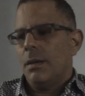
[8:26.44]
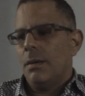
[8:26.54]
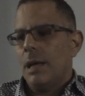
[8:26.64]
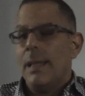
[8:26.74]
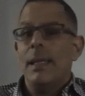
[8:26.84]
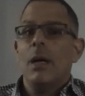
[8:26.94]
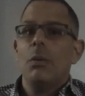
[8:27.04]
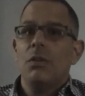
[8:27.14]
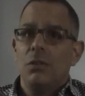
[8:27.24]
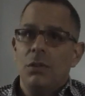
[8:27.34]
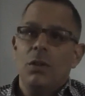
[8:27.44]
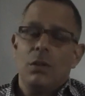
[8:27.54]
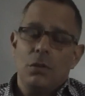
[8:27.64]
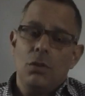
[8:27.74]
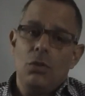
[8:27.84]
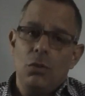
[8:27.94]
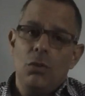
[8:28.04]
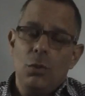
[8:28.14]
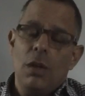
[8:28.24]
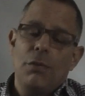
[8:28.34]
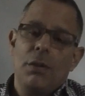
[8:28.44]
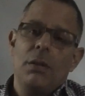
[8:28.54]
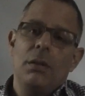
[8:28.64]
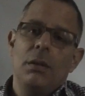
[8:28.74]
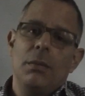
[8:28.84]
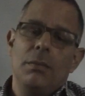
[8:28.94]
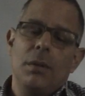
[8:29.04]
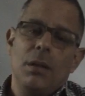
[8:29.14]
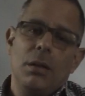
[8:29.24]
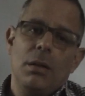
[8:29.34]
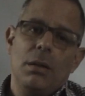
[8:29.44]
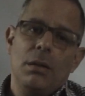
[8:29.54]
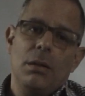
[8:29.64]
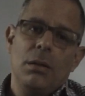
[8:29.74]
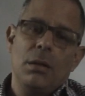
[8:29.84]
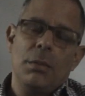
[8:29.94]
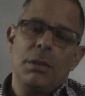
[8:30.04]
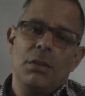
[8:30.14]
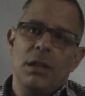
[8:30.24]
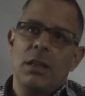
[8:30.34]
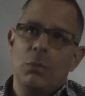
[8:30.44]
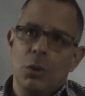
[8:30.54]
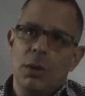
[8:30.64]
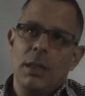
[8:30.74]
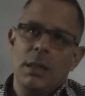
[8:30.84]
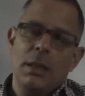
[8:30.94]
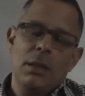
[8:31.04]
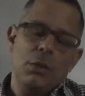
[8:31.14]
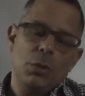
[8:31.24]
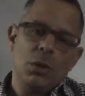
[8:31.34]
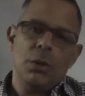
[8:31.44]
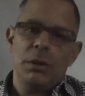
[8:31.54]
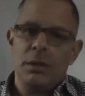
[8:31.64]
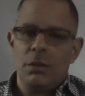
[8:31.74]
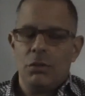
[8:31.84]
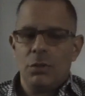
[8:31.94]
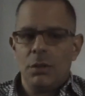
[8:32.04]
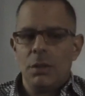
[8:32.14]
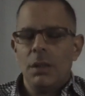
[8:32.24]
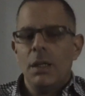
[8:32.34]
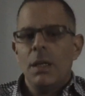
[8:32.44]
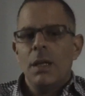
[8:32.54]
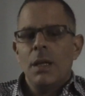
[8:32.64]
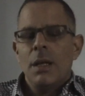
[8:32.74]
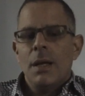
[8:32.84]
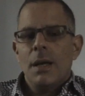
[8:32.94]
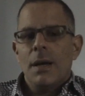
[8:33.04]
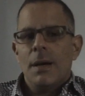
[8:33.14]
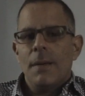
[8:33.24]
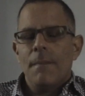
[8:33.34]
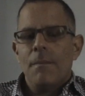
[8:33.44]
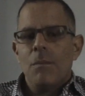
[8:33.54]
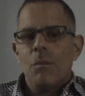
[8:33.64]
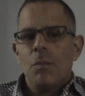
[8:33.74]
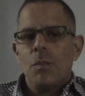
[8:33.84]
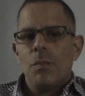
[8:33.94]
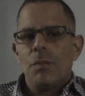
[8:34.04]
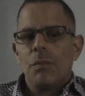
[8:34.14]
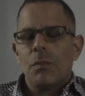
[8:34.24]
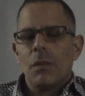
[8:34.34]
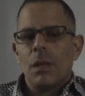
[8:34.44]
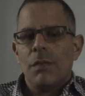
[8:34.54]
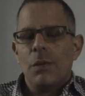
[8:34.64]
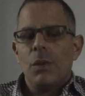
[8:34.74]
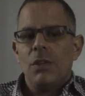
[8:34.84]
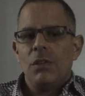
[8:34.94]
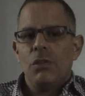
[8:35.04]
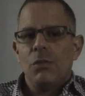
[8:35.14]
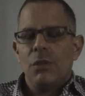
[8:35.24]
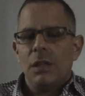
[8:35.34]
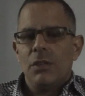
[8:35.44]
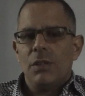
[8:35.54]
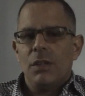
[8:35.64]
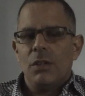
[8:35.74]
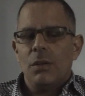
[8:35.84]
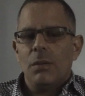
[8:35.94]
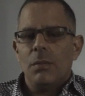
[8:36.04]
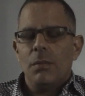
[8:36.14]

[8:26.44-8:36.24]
And now we see new African companies like Yoel Kenan and Morocco in Nigeria. I think what is interesting is that the